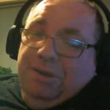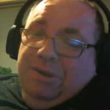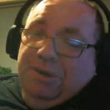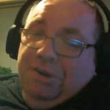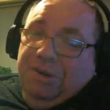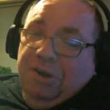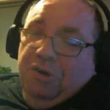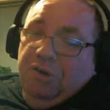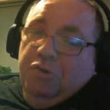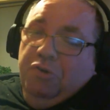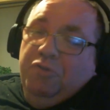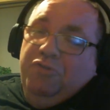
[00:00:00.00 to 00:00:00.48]

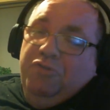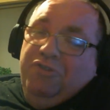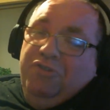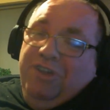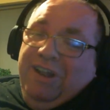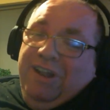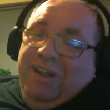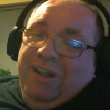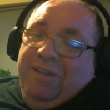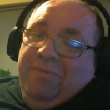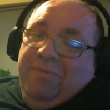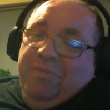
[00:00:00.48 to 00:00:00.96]
no
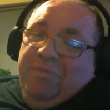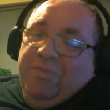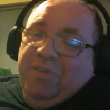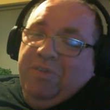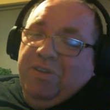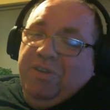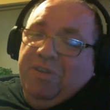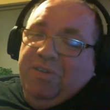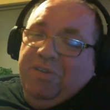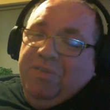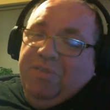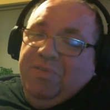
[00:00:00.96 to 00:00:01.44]
shelves
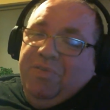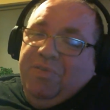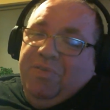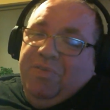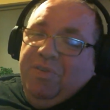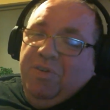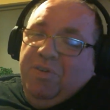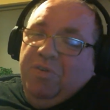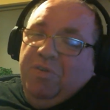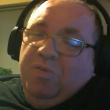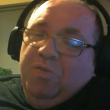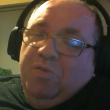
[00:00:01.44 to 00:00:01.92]
in it,
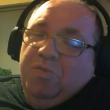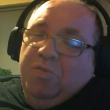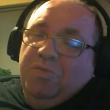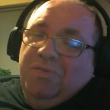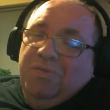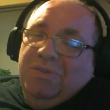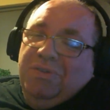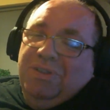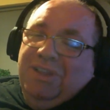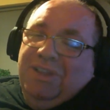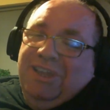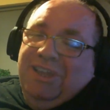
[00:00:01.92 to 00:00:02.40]

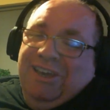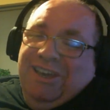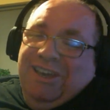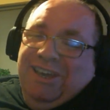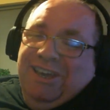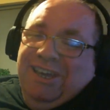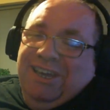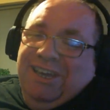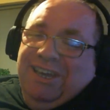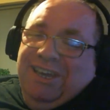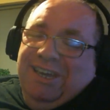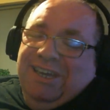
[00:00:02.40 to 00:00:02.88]
so
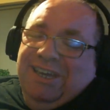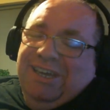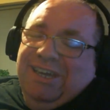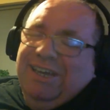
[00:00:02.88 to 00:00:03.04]
the